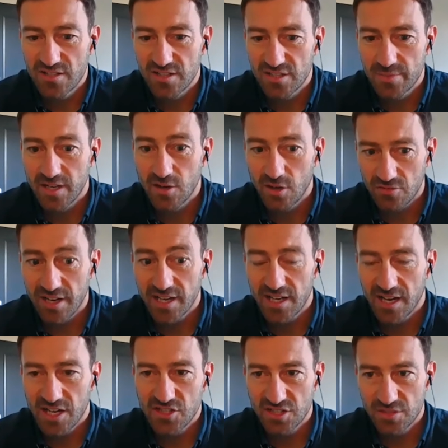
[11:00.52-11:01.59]
recently there's been a lot of
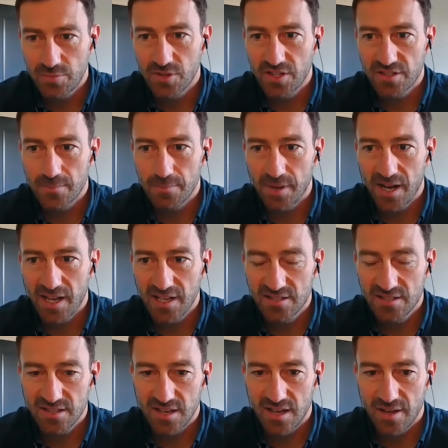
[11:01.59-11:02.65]
regulation to put this in
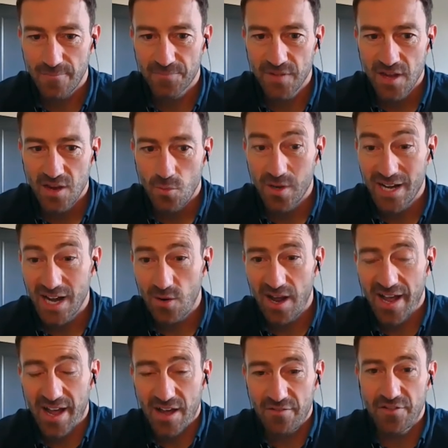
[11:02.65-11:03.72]
place. We now
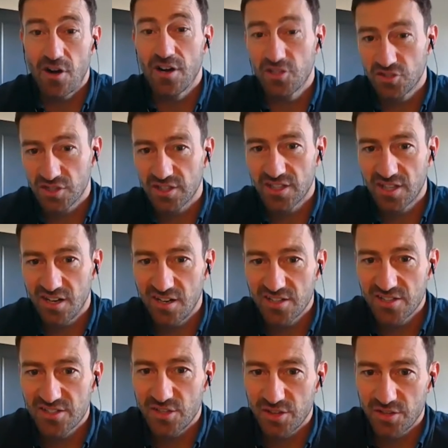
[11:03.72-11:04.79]
have hydrogen
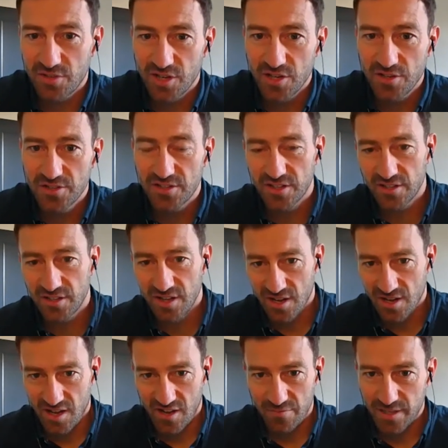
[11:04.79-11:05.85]
cars on the road that
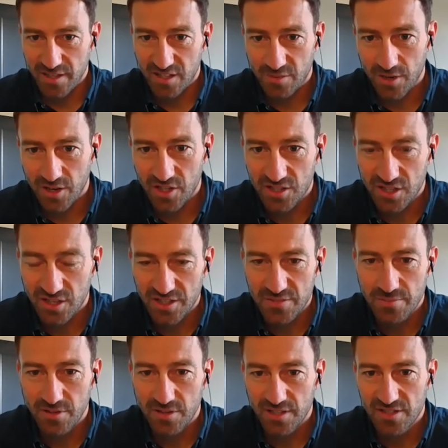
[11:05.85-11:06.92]
have been
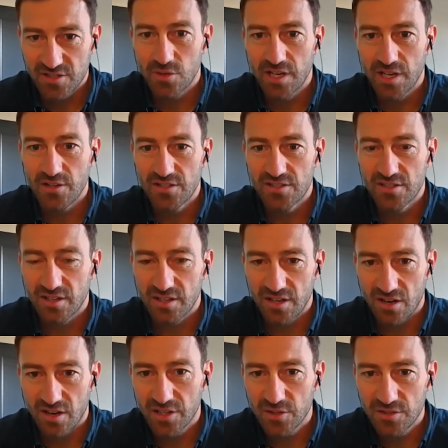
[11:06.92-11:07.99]
commercialized by Toyota and
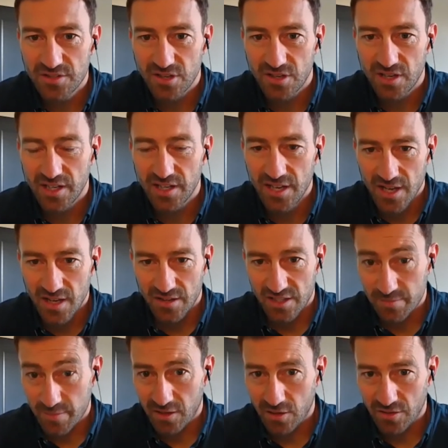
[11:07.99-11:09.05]
Hyundai.
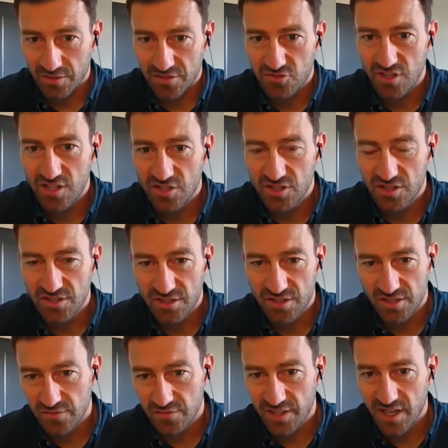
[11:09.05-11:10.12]
There's been a lot of stringent
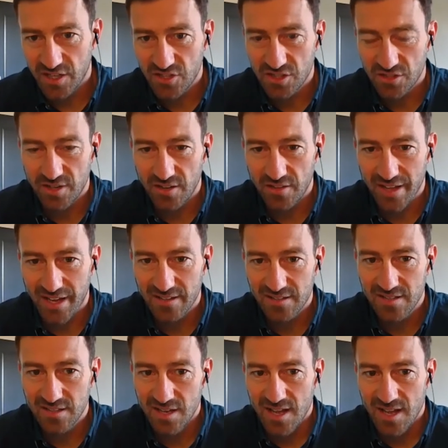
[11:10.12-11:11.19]
certification around that,
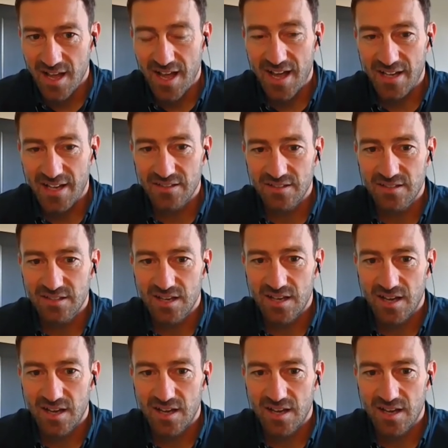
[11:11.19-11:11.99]
and